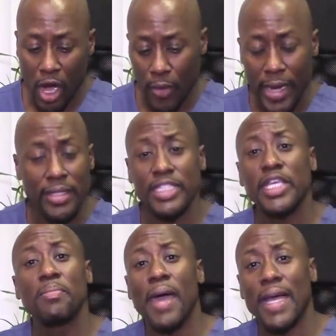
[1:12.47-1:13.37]
All right, let's
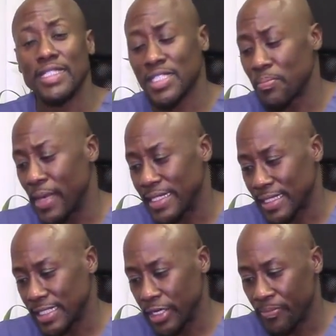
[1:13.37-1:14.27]
get back to some
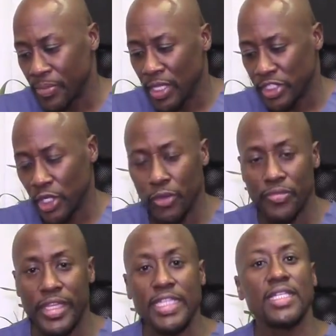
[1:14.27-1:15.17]
basics here. So
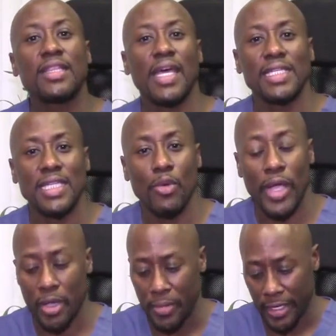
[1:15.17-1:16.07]
these are the things I
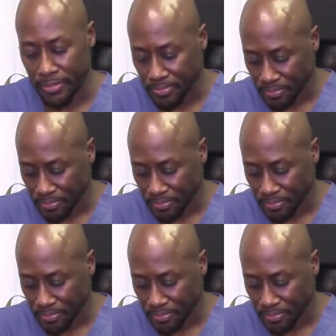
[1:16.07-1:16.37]
recommend.